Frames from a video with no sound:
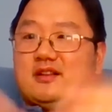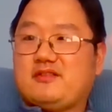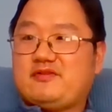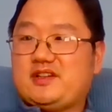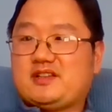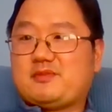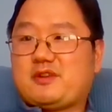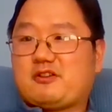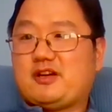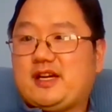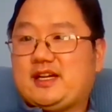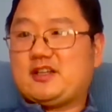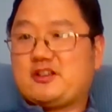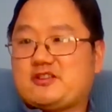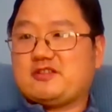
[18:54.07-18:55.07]
of these
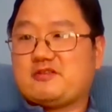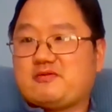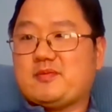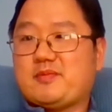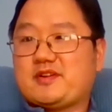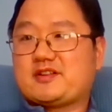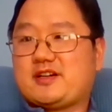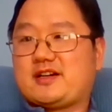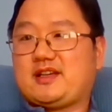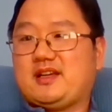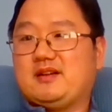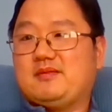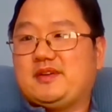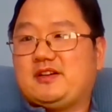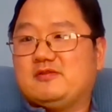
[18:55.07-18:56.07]
myriad issues we've been talking
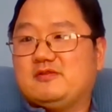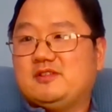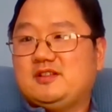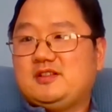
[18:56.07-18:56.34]
about?